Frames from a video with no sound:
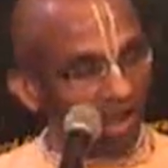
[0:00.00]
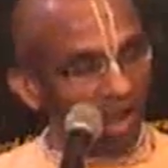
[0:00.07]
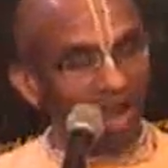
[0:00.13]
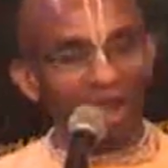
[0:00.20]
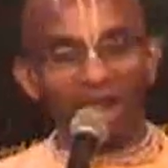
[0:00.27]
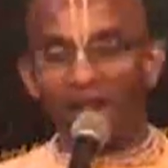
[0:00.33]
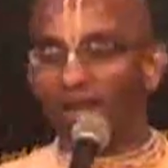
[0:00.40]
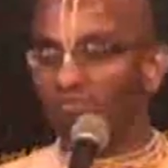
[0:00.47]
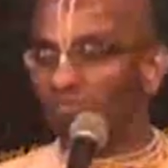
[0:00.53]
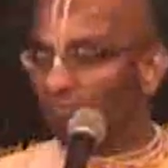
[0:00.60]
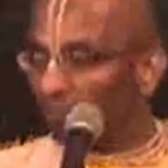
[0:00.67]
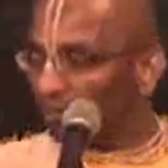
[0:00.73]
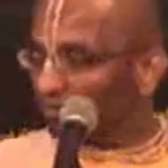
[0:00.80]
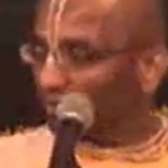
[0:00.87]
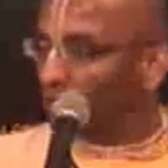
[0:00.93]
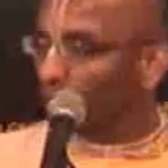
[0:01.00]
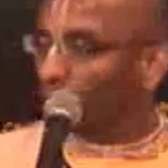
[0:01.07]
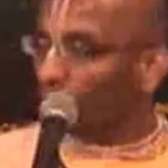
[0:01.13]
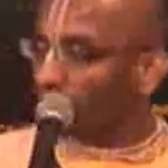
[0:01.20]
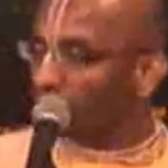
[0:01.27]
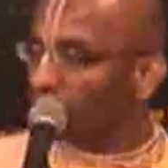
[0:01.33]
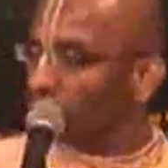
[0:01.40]
And if the person
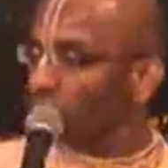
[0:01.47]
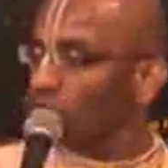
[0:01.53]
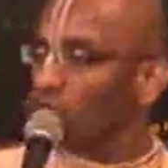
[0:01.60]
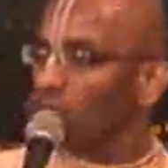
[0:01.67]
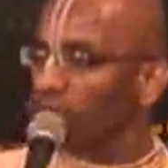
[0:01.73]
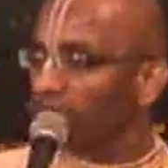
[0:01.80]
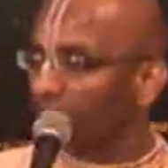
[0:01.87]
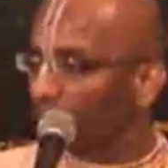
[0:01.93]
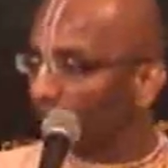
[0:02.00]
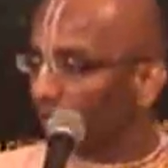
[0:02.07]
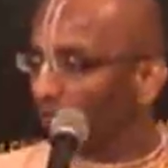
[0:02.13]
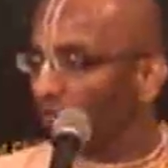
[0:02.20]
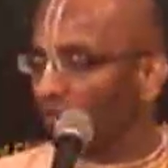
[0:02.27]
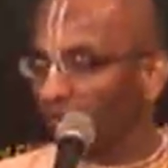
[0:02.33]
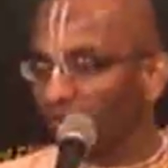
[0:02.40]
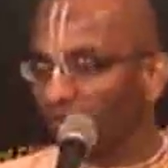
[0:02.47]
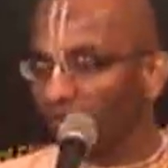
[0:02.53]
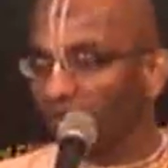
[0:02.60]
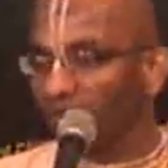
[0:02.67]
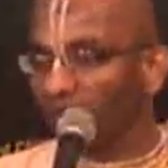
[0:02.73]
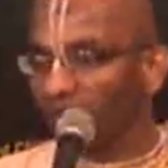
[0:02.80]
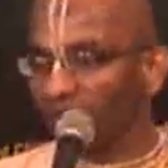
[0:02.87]
wants to become a good
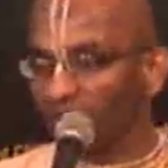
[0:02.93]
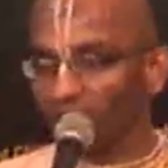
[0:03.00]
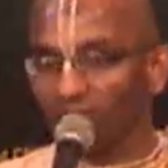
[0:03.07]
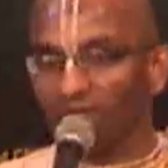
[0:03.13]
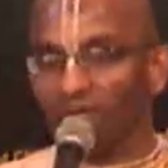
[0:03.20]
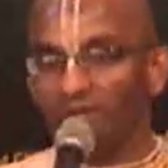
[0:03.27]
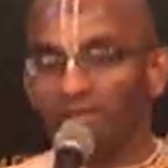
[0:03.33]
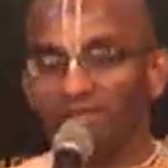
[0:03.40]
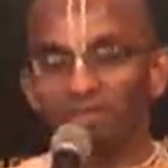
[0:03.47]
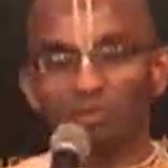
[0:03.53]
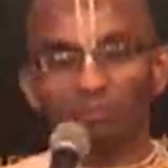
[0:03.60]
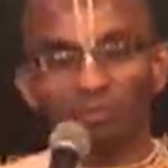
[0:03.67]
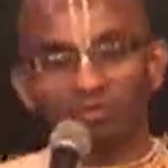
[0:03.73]
cricketer, is that